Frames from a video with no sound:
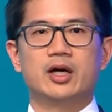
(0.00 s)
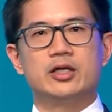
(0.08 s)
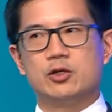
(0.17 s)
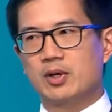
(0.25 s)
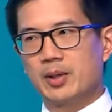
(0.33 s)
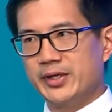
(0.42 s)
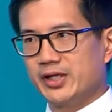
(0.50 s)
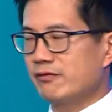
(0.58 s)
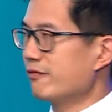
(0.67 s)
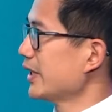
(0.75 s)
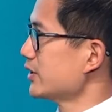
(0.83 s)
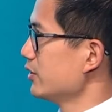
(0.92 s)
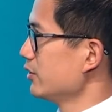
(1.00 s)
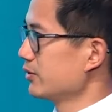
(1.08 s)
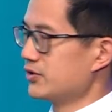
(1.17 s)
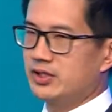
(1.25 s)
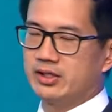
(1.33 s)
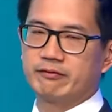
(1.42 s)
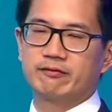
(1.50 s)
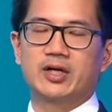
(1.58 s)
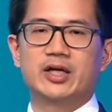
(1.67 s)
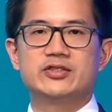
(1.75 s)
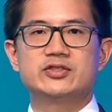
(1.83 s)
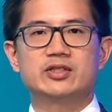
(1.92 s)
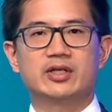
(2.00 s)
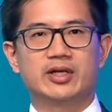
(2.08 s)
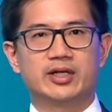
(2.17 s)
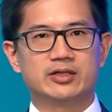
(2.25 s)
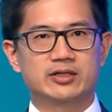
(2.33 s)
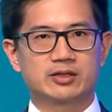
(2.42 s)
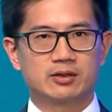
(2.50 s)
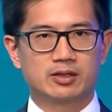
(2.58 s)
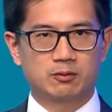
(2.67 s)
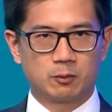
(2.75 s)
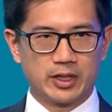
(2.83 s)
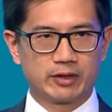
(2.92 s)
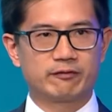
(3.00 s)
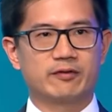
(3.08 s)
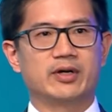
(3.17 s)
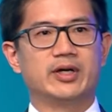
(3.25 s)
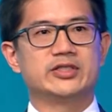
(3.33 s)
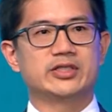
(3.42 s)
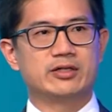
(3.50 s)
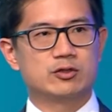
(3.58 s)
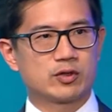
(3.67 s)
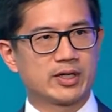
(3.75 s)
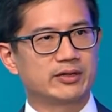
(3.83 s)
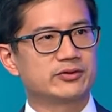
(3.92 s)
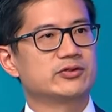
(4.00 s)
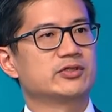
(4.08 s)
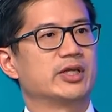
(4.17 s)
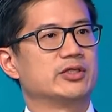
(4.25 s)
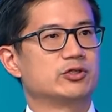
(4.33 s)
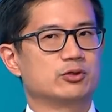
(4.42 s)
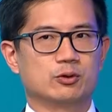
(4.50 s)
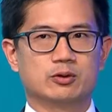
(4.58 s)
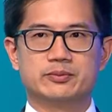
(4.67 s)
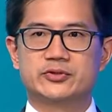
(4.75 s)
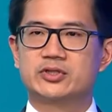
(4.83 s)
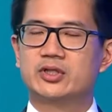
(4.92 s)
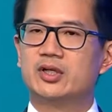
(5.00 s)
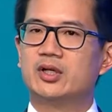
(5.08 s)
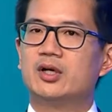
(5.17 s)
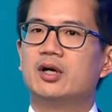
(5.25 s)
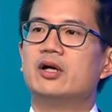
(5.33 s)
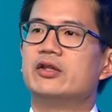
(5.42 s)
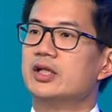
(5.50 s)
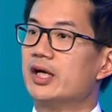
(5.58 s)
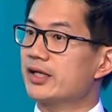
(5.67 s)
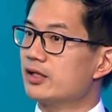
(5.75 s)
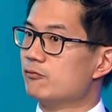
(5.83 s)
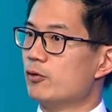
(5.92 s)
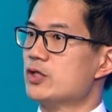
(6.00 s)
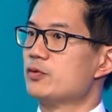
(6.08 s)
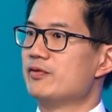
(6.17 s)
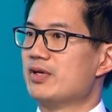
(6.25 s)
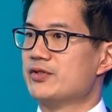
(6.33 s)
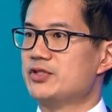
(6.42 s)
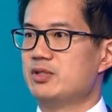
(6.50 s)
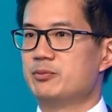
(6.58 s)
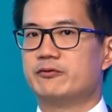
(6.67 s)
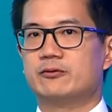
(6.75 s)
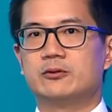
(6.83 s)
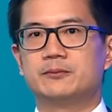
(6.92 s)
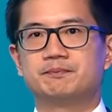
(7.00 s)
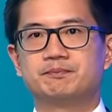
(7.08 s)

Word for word: you are being affected. You're seeing floods and wildfires and droughts and storms, the like of which we've never seen before.